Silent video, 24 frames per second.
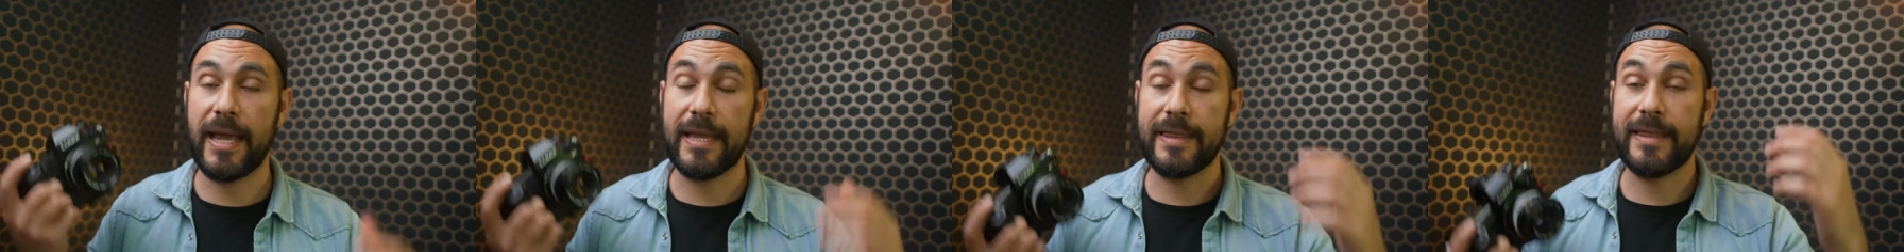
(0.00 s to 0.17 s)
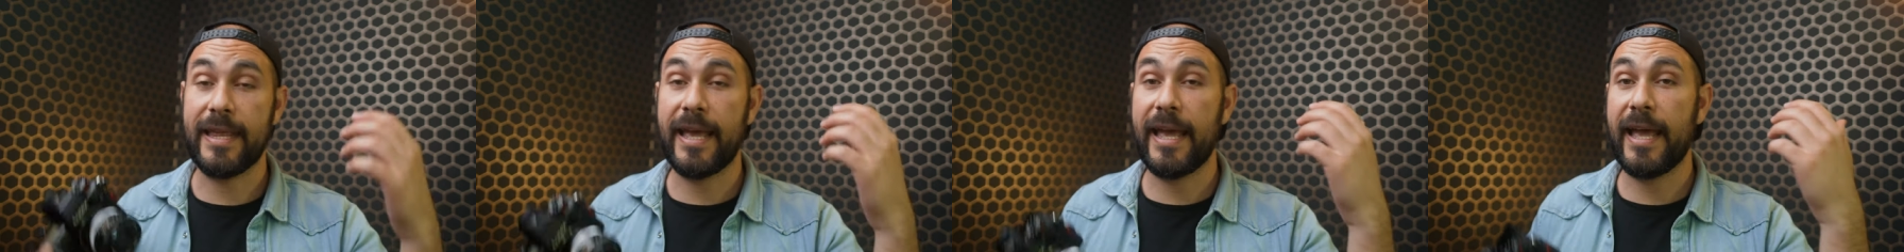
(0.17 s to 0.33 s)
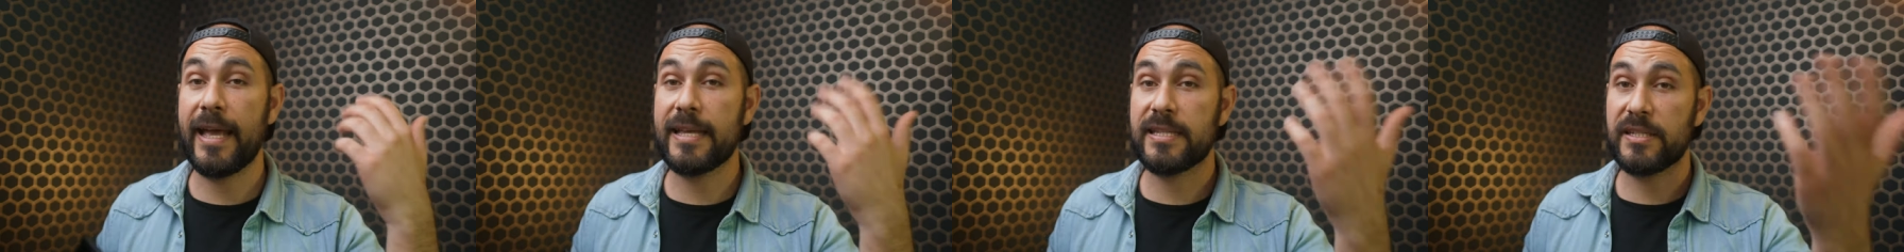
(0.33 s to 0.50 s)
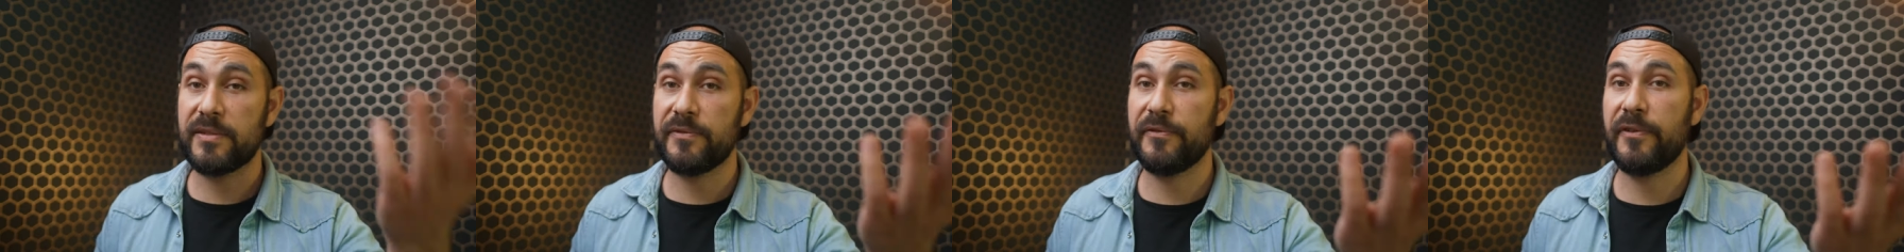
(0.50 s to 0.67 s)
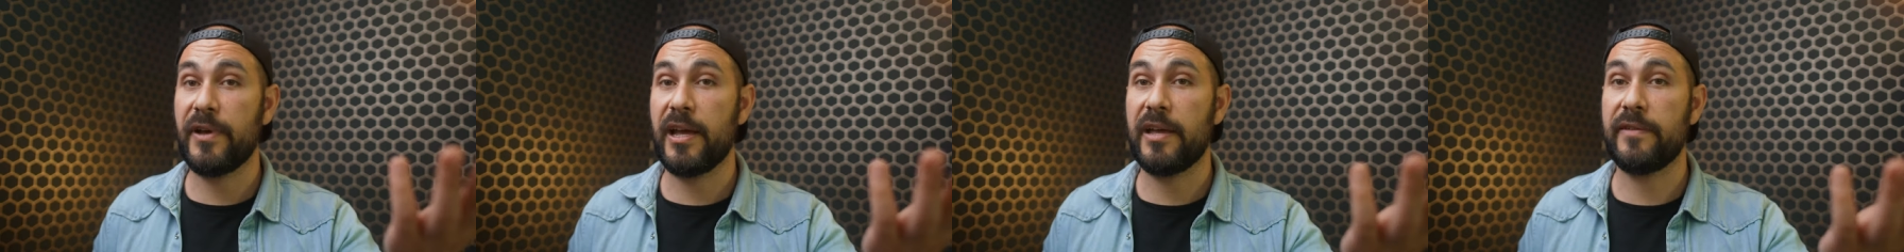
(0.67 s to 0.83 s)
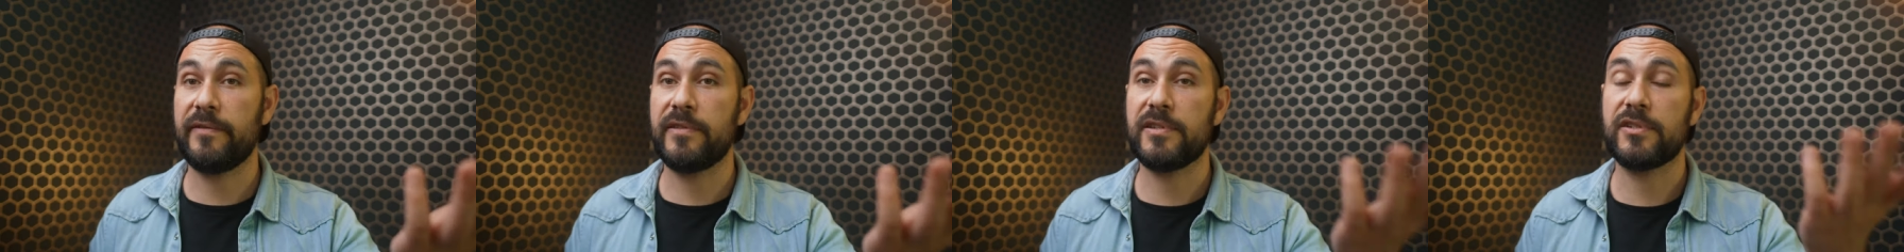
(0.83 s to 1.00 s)
and the
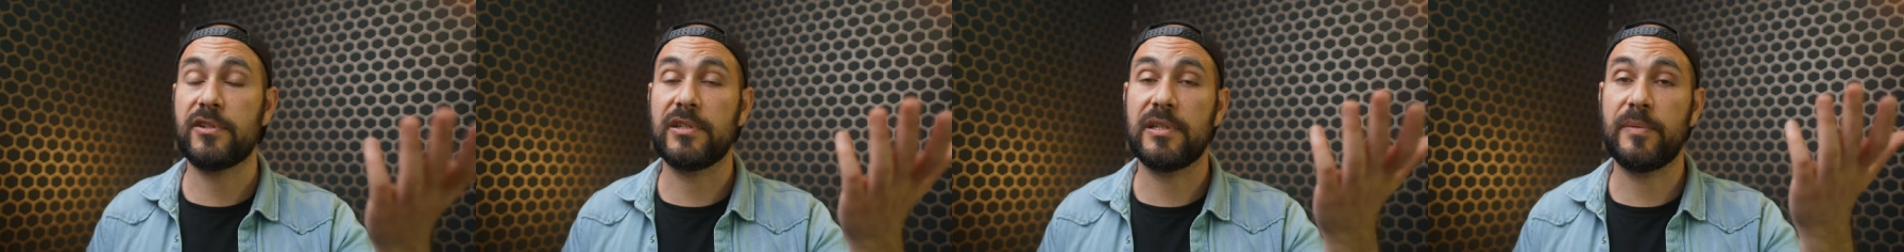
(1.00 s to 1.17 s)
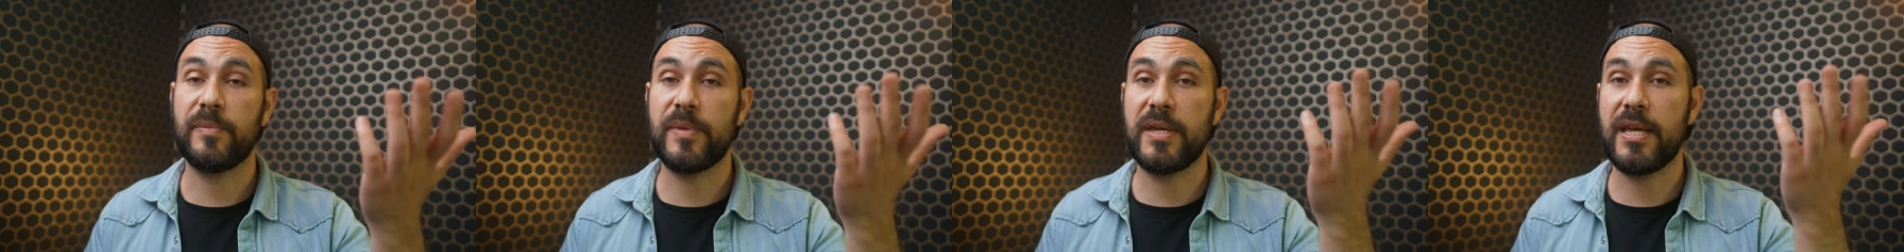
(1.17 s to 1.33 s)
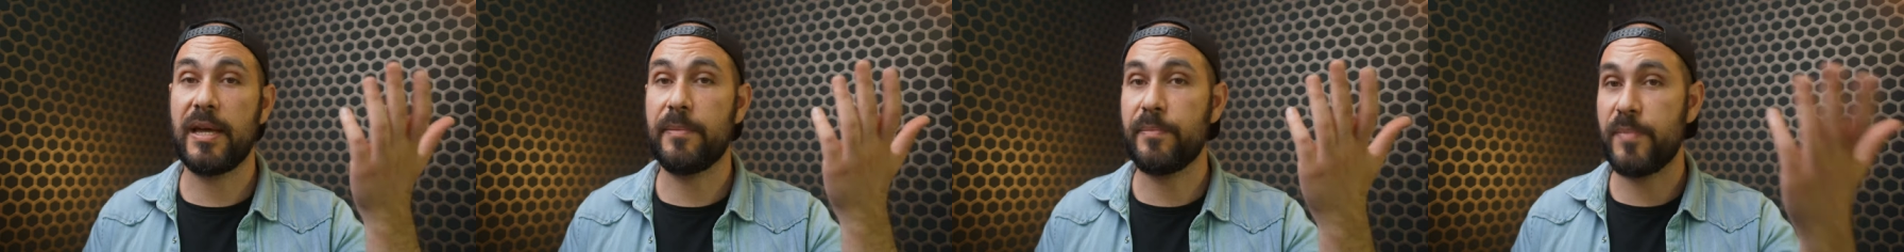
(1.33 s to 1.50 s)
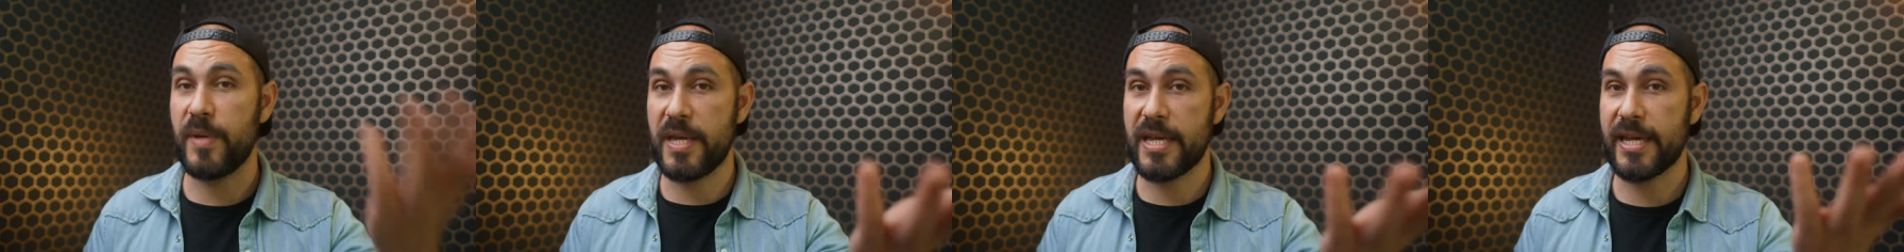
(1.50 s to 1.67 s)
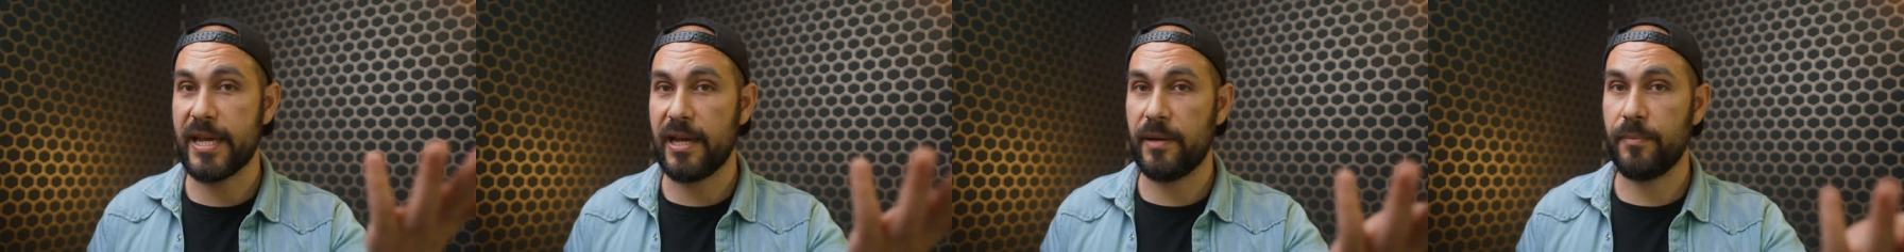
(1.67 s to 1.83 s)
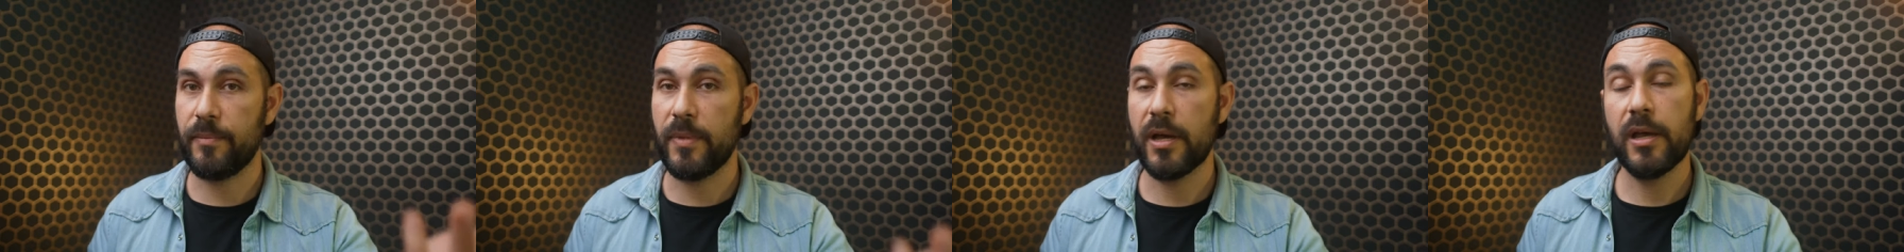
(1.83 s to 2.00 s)
S5 is gonna be a
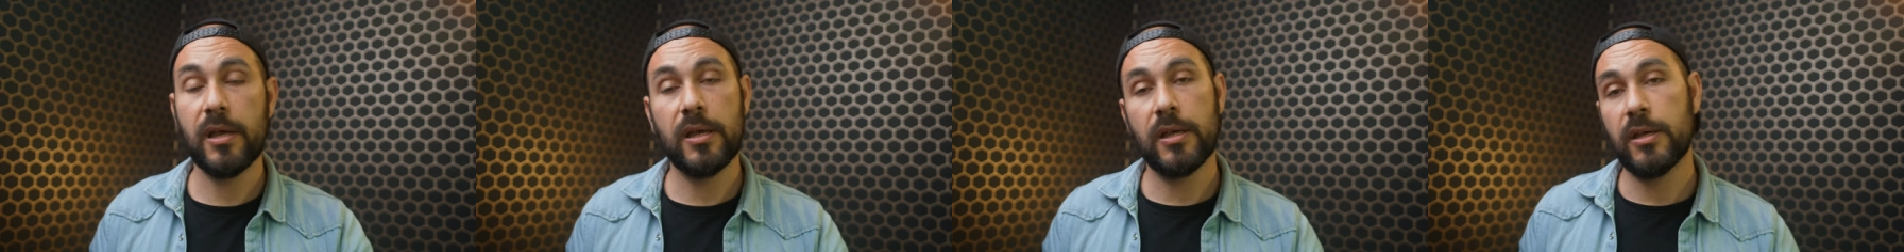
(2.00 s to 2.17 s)
B-cam.